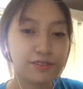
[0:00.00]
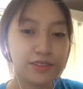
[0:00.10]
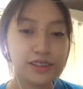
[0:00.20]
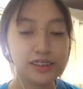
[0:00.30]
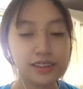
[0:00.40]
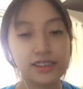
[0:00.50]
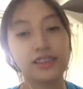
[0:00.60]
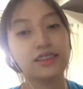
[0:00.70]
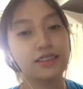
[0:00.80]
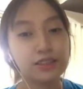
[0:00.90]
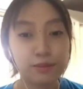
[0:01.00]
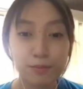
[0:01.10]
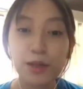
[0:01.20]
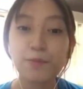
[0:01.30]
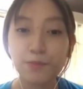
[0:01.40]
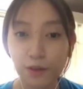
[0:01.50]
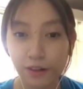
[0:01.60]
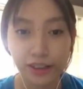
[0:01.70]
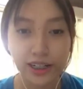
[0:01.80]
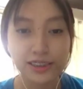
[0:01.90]
really see that there's a big
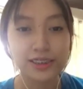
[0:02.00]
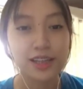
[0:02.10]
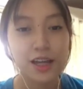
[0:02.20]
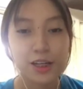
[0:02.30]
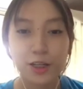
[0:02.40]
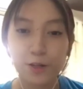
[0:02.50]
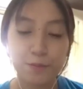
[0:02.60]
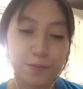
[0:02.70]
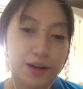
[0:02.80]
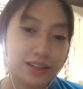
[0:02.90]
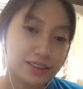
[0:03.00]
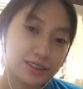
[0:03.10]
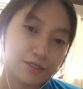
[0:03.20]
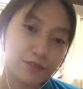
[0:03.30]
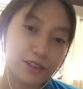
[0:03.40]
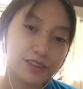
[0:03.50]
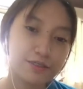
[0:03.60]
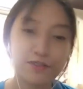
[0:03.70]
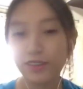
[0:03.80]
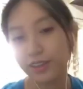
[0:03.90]
progress compared to first
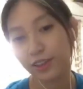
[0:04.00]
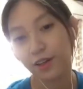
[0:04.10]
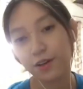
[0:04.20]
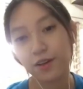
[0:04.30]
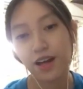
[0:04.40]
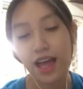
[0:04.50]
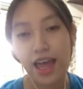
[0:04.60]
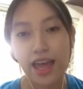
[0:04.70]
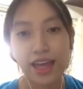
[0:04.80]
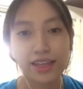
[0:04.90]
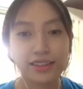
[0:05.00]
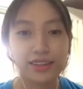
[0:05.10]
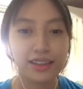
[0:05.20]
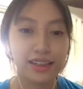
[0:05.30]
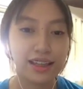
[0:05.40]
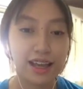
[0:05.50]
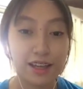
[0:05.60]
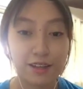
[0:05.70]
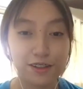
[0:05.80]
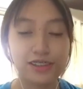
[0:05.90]
video and
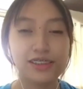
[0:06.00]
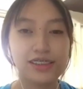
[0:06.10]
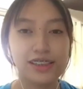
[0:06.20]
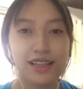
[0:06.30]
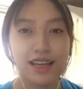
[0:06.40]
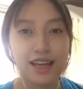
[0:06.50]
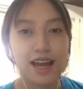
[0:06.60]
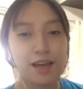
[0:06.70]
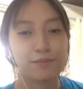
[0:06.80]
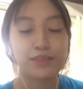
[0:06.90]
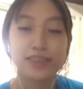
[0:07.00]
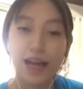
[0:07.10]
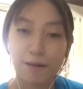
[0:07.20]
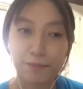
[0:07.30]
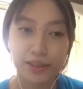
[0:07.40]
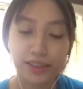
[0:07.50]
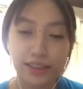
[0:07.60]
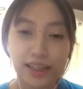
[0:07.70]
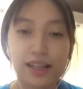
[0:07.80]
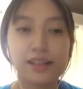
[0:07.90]
ngayon. I'm just happy
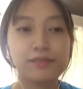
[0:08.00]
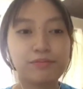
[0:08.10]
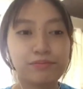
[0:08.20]
na